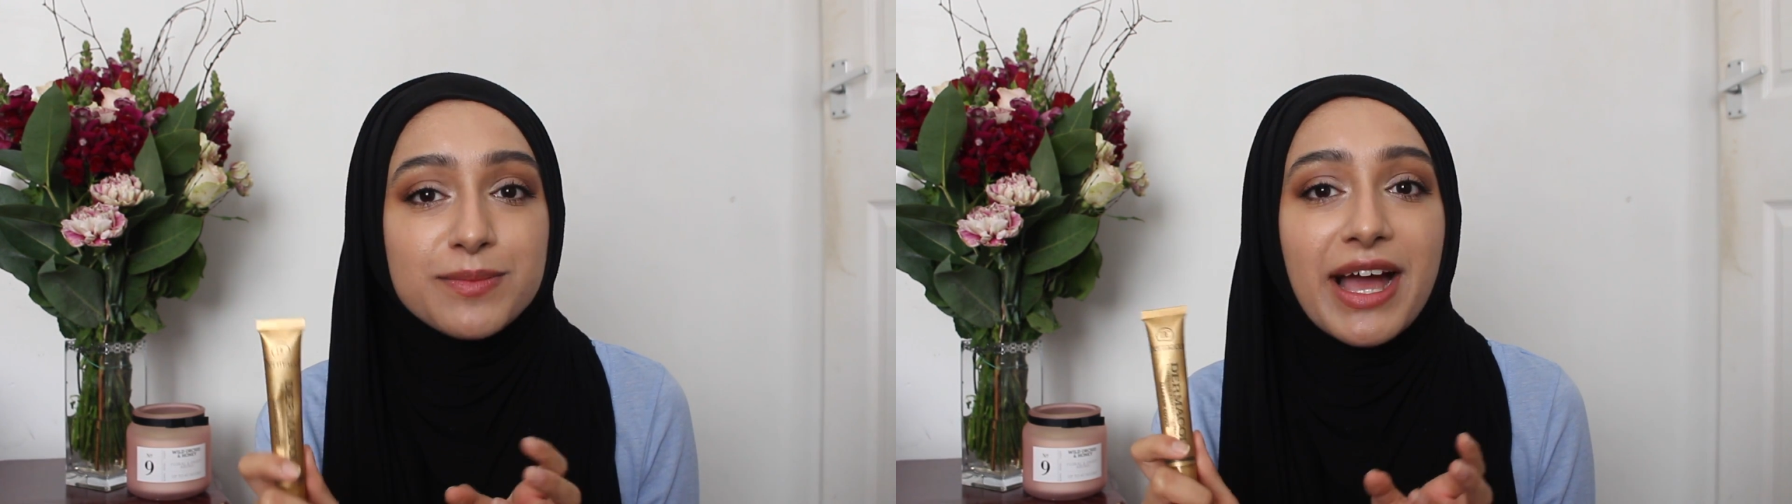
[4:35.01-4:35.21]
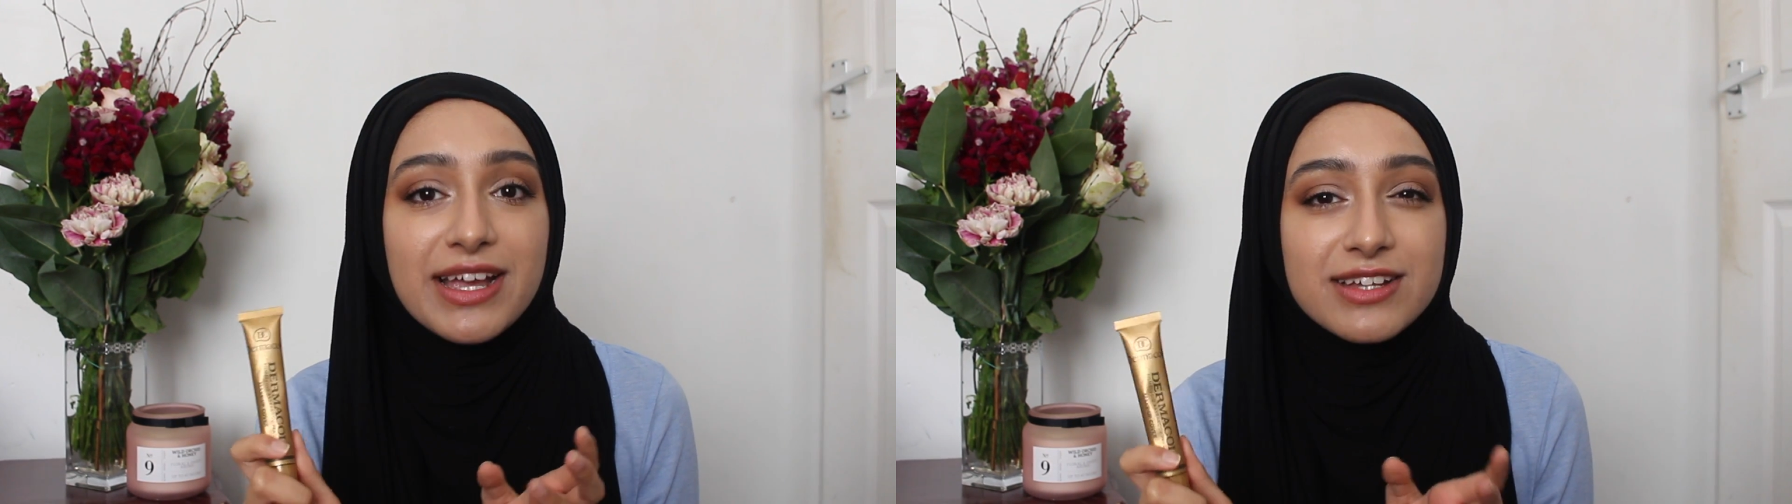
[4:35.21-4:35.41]

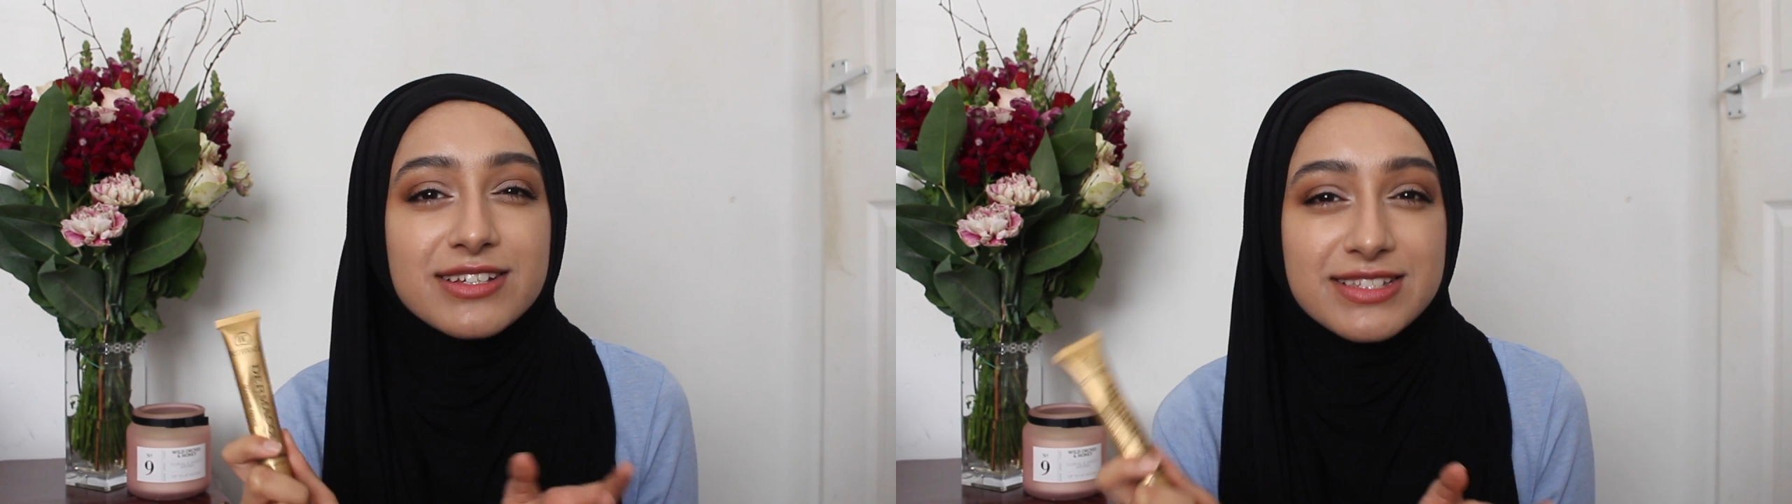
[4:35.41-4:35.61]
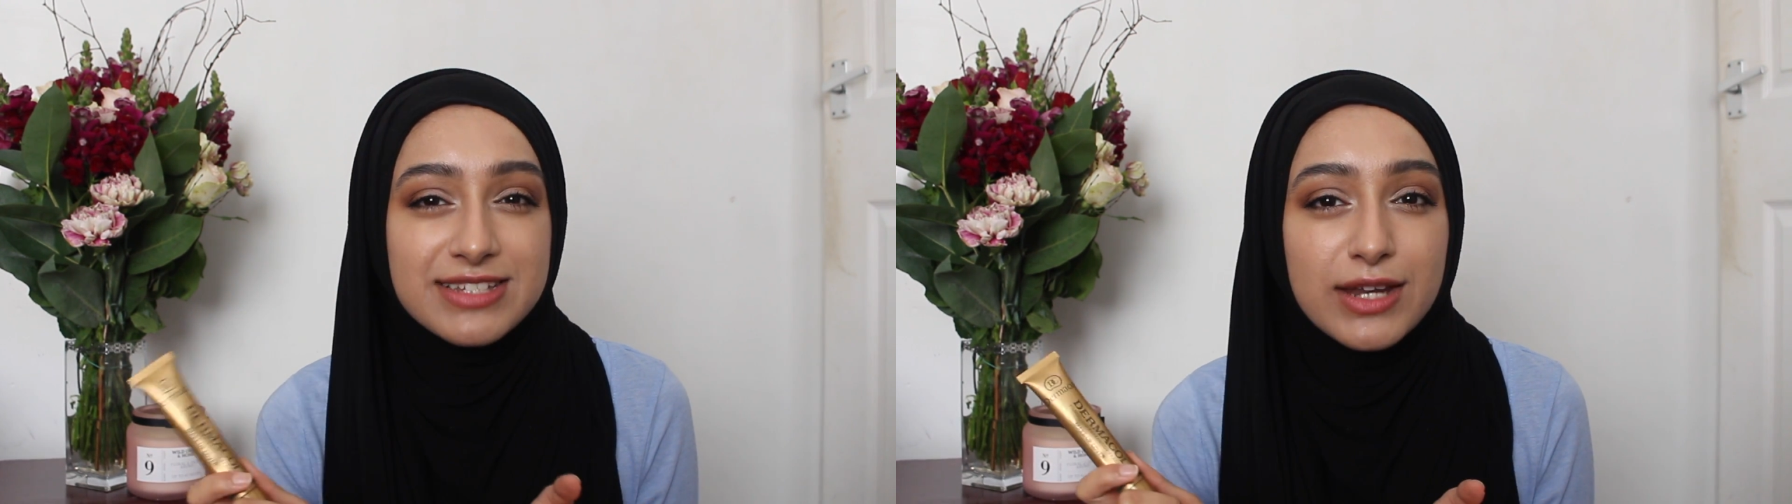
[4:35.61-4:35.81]
but I
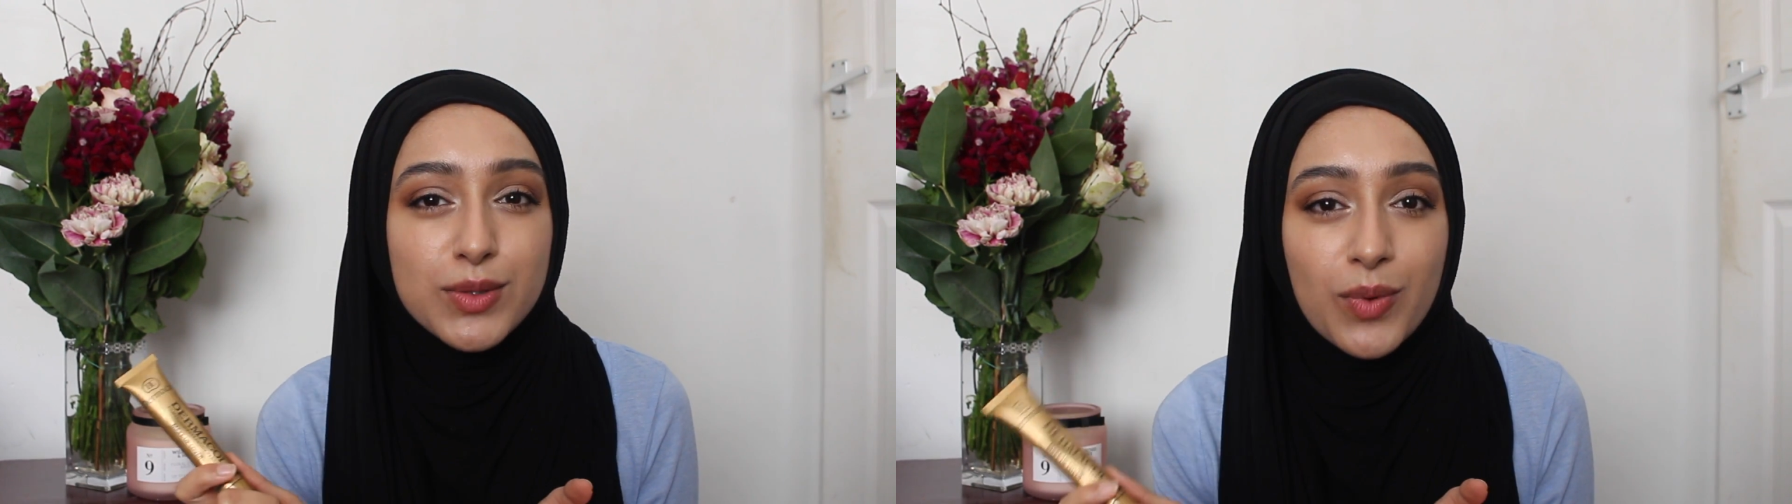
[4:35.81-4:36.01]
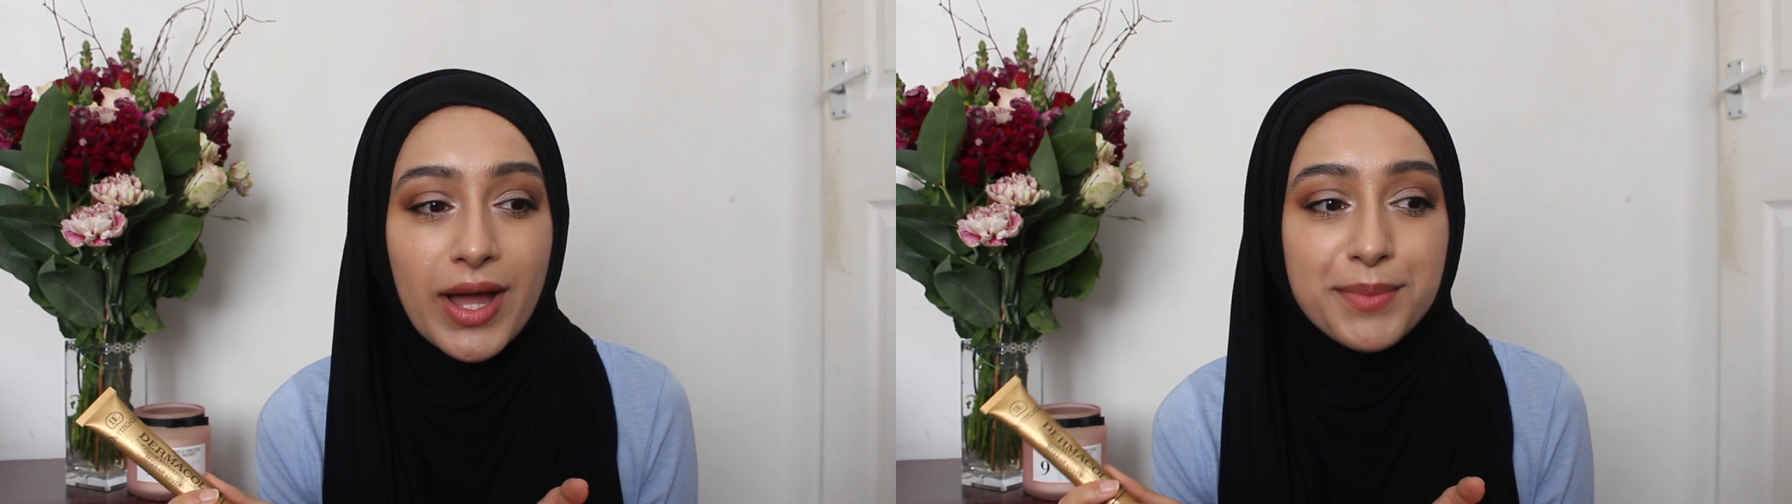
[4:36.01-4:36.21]

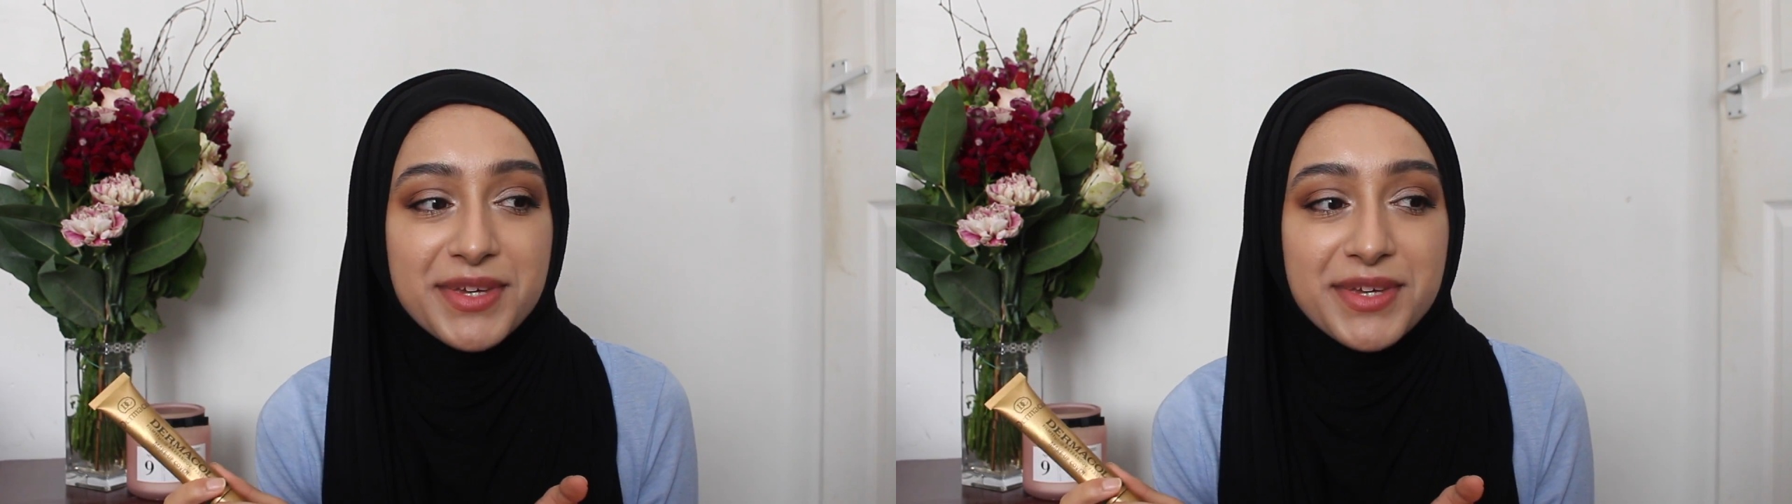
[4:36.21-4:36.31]
understand why,